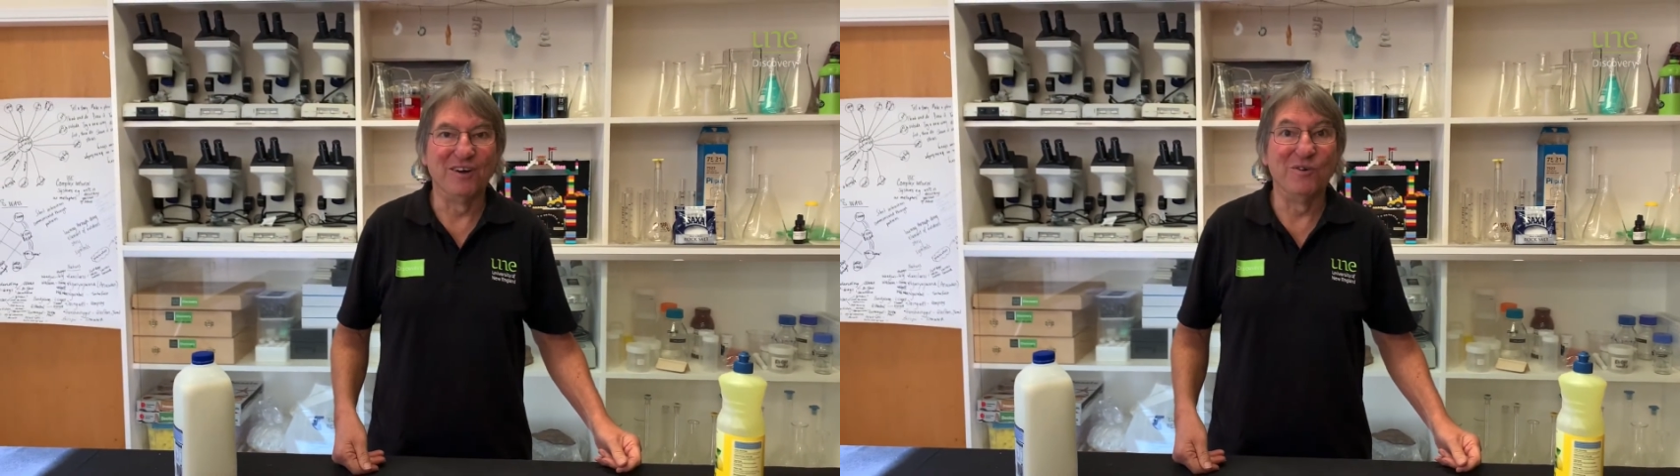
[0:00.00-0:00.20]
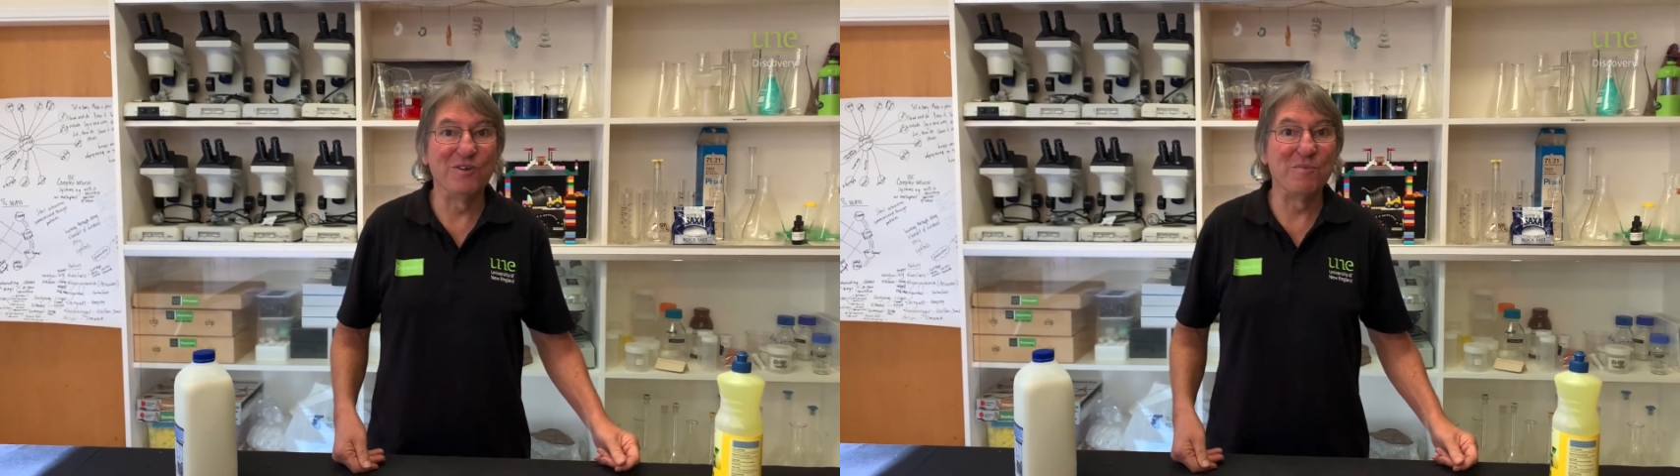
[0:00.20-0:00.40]

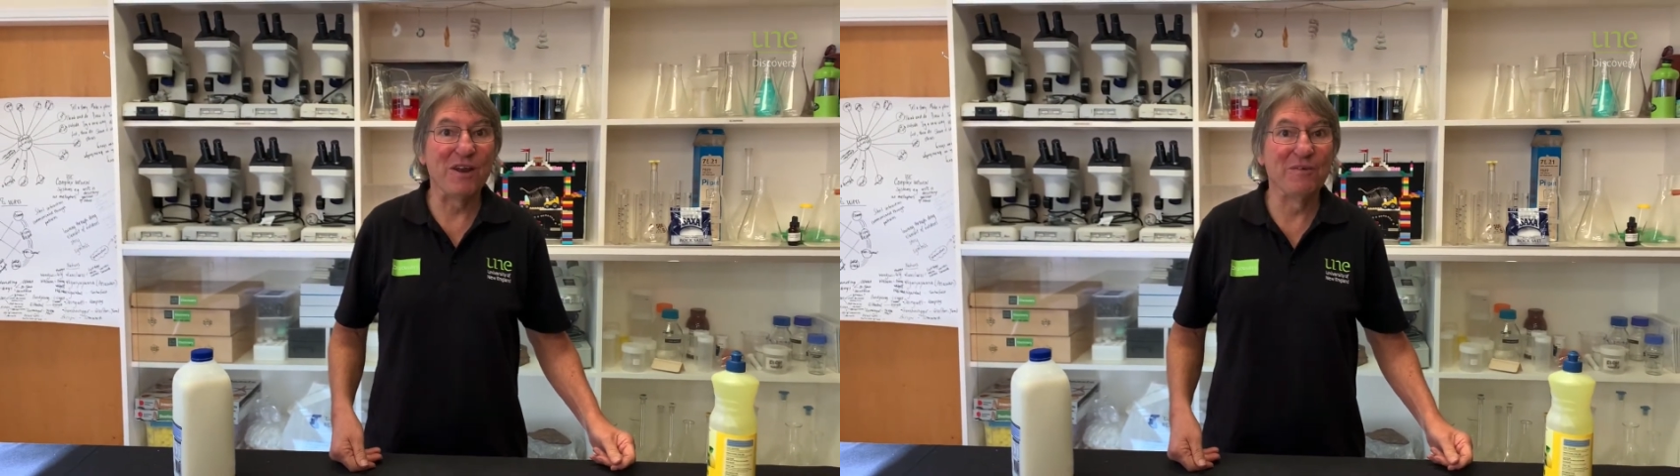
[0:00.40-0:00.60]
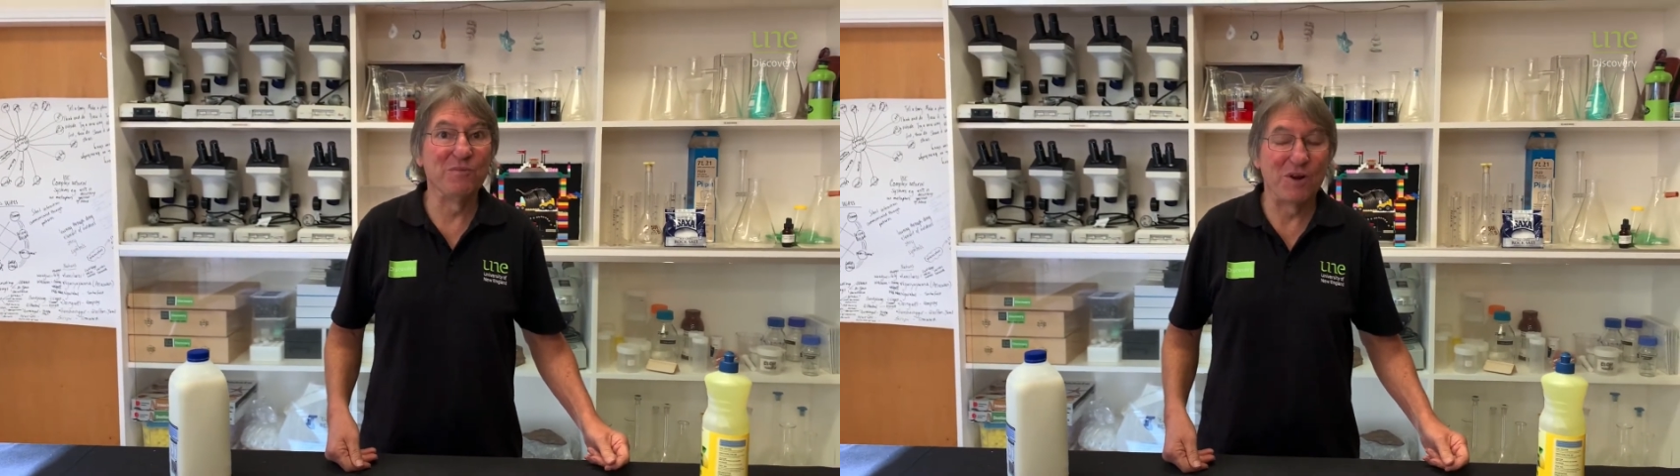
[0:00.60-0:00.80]
or you might
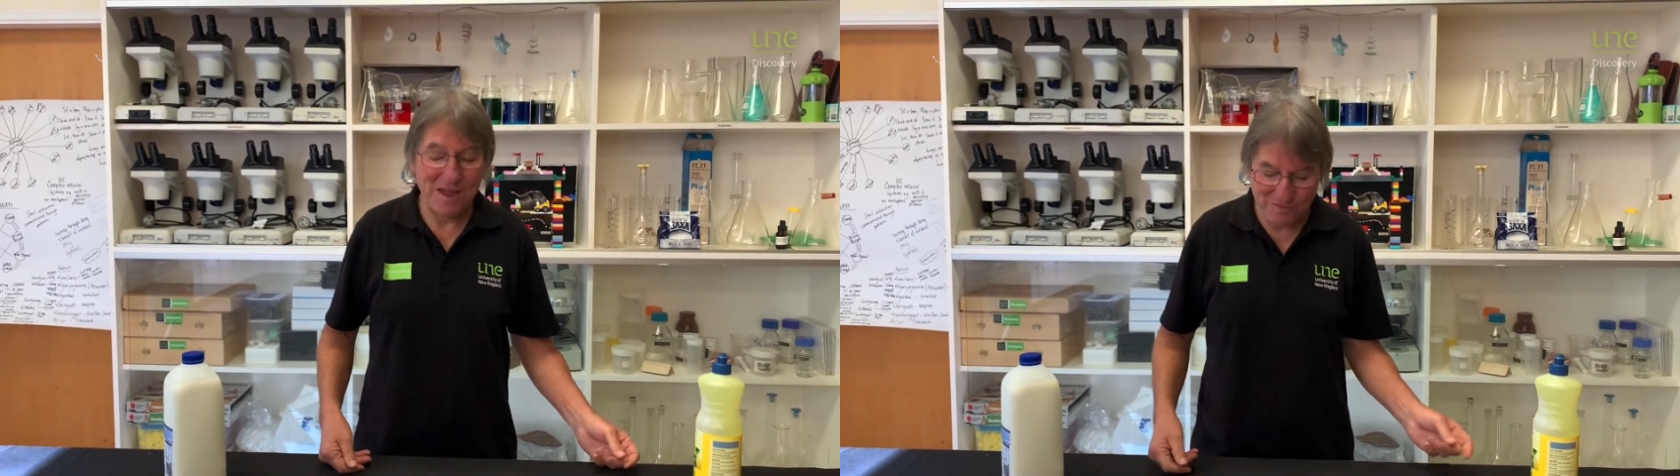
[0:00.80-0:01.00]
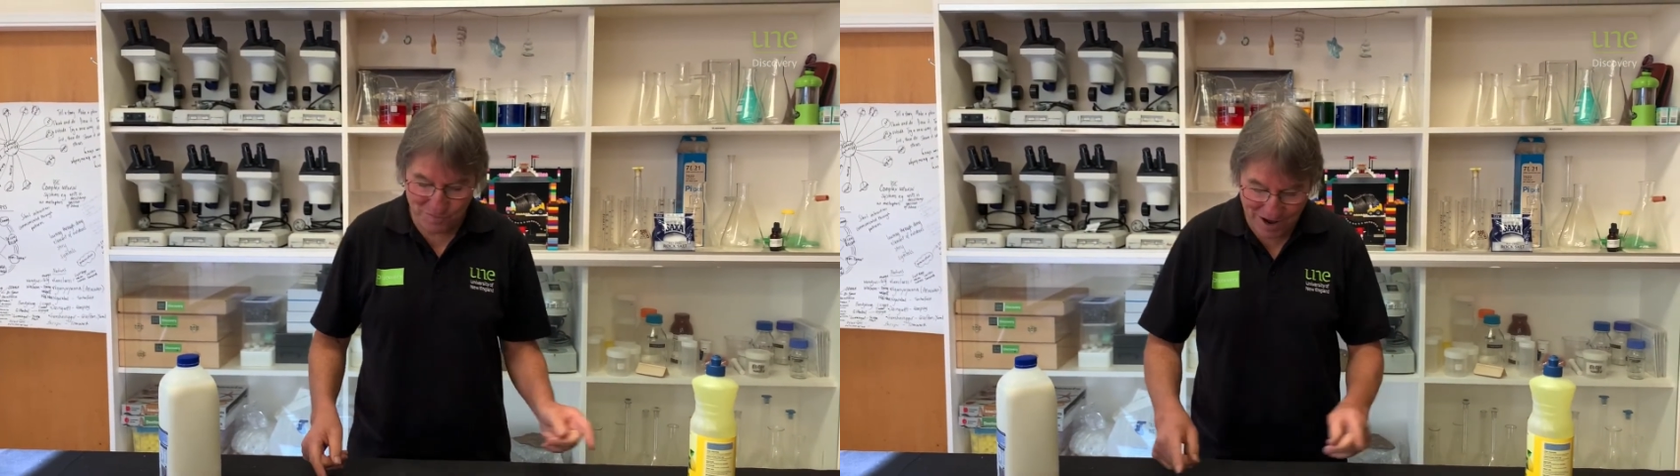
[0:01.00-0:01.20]
even want to
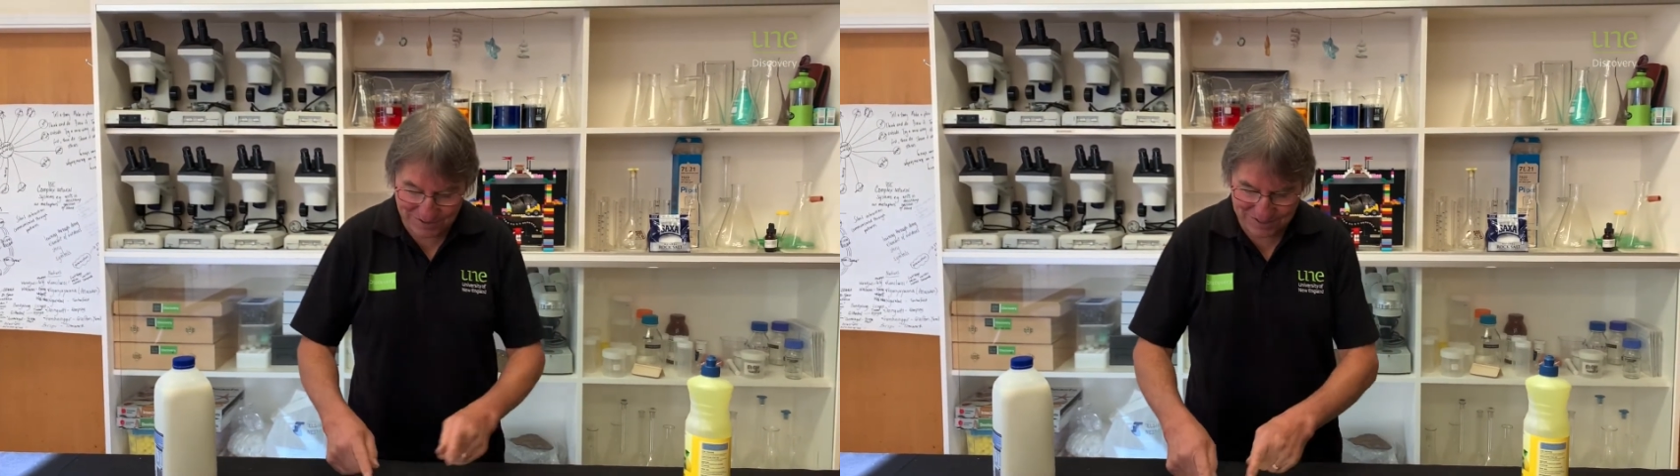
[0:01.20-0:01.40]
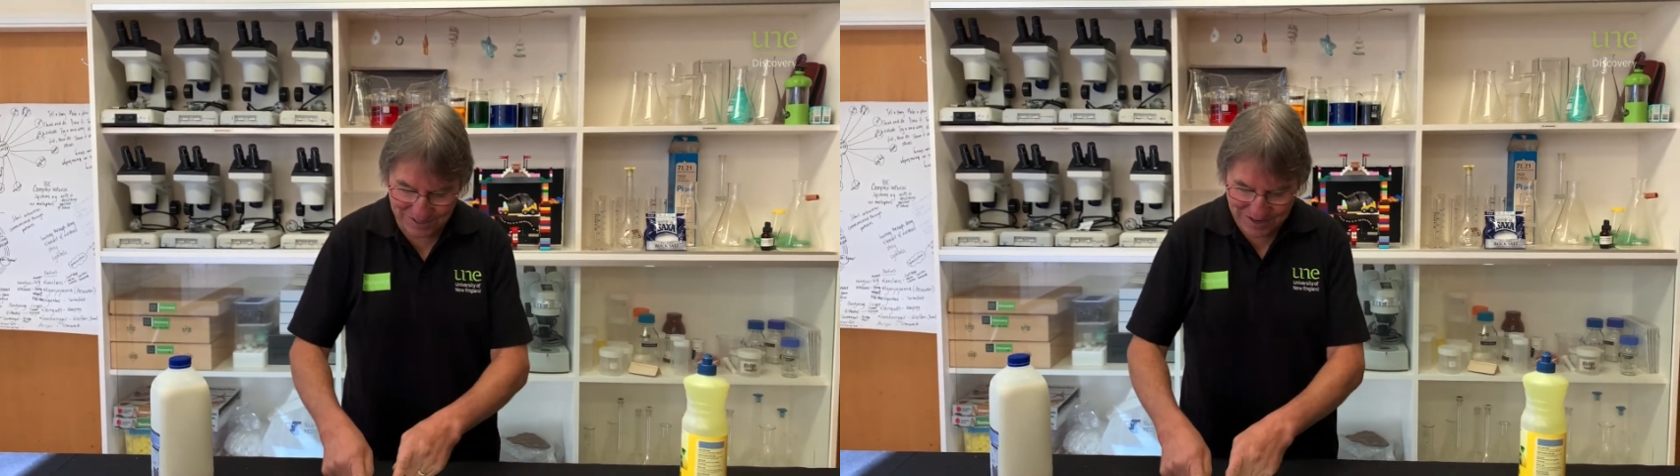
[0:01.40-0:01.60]
have a race,